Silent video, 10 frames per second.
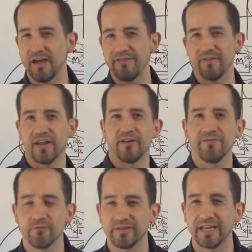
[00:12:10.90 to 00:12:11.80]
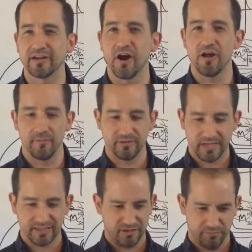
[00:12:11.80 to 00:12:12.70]
I forget even what they call them. It was
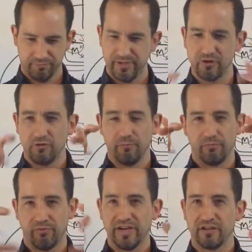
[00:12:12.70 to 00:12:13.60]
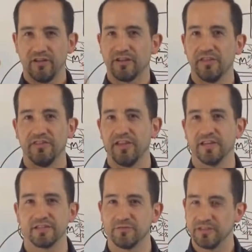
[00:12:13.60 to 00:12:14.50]
like those big old brick-looking
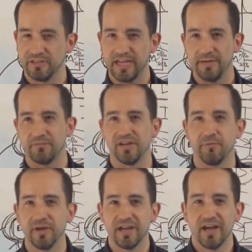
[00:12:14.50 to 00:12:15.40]
things with the tape in them.